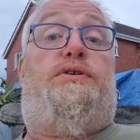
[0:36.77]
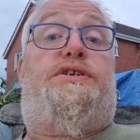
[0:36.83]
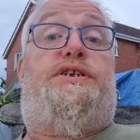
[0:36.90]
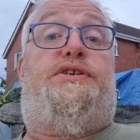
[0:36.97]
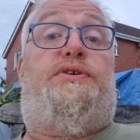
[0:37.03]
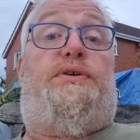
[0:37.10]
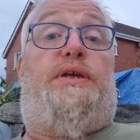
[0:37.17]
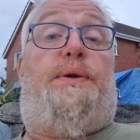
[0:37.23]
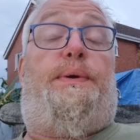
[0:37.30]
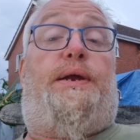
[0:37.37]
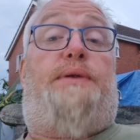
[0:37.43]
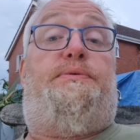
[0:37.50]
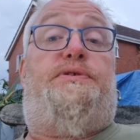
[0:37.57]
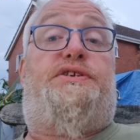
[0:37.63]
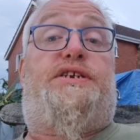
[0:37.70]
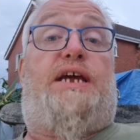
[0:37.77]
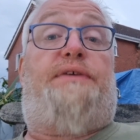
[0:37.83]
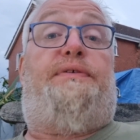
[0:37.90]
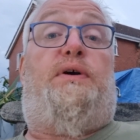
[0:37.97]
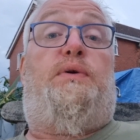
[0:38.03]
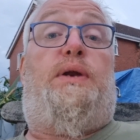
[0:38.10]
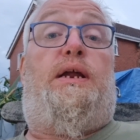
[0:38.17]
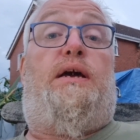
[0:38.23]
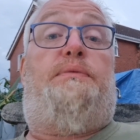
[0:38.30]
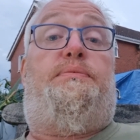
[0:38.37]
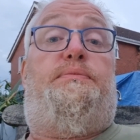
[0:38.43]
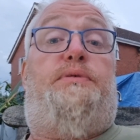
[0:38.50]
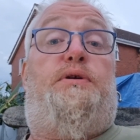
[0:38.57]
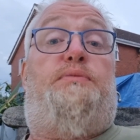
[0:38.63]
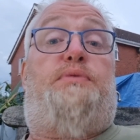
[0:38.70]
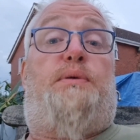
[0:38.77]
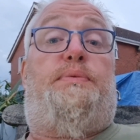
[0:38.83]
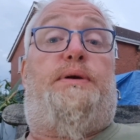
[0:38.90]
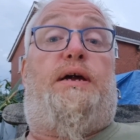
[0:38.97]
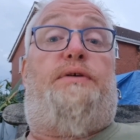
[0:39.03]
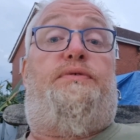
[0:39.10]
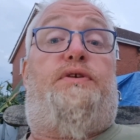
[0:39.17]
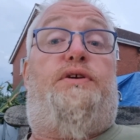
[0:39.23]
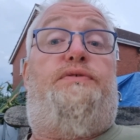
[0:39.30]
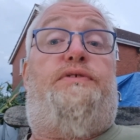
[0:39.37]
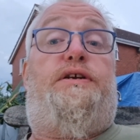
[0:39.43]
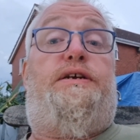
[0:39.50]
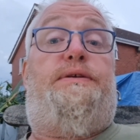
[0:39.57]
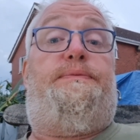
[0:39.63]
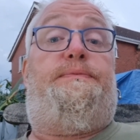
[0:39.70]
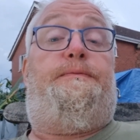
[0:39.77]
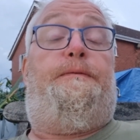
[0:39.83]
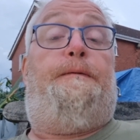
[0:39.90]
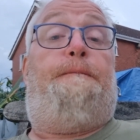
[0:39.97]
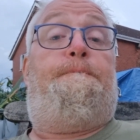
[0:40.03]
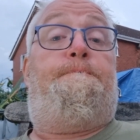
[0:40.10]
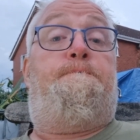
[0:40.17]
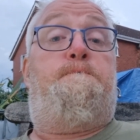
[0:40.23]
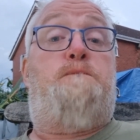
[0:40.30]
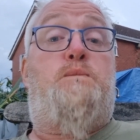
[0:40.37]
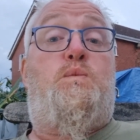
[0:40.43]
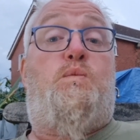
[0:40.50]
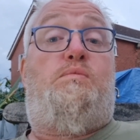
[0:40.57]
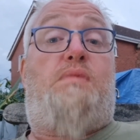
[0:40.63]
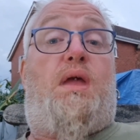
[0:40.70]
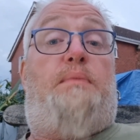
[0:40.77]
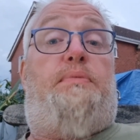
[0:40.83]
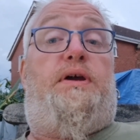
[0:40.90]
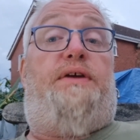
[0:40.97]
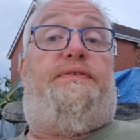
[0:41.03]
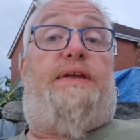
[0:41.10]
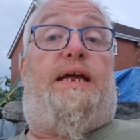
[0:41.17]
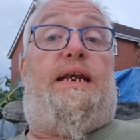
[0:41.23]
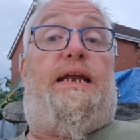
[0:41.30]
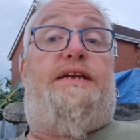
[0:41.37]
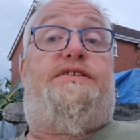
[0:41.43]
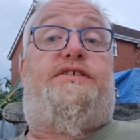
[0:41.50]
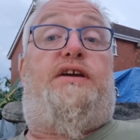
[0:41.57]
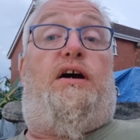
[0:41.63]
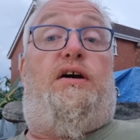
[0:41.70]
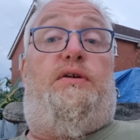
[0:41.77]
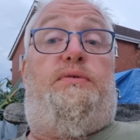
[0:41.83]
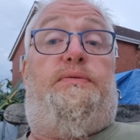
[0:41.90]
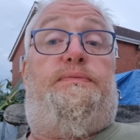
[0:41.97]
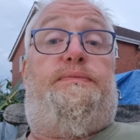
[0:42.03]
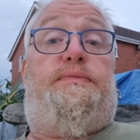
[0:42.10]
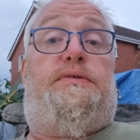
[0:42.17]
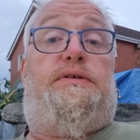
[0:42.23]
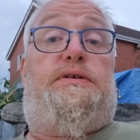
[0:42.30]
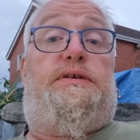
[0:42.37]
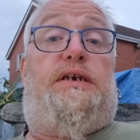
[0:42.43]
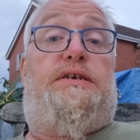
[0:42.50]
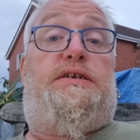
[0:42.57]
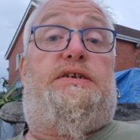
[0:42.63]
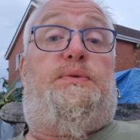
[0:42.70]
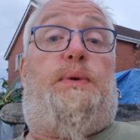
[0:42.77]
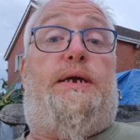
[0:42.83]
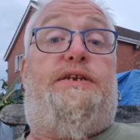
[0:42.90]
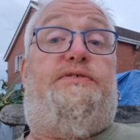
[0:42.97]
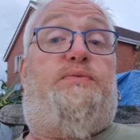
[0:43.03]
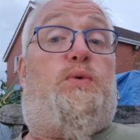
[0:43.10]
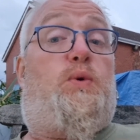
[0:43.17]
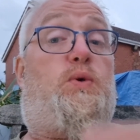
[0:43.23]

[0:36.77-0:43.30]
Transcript: honestly thought they were going to put scaffolding up and put a proper cover over it. But if that lets go under the weight of